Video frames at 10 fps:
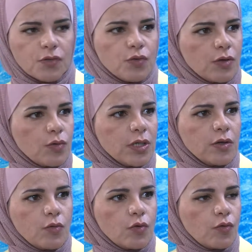are
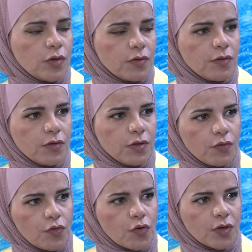working with Water Authority
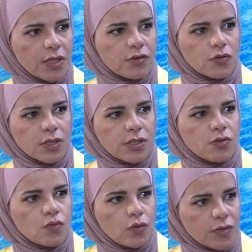of Jordan, so it
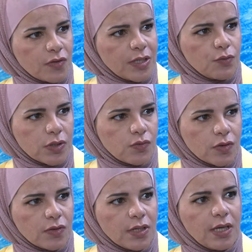is water and
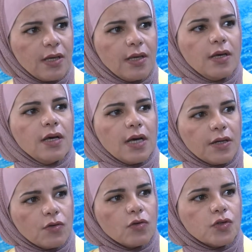wastewater.
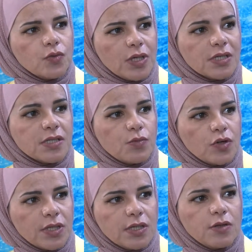And also we are
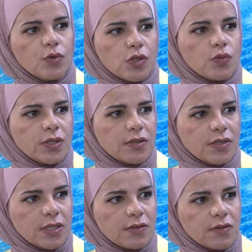supporting the wastewater
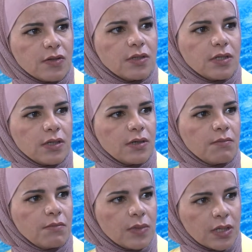sector
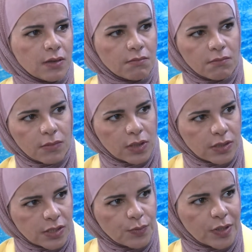
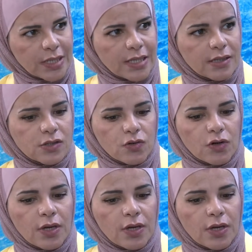separately. So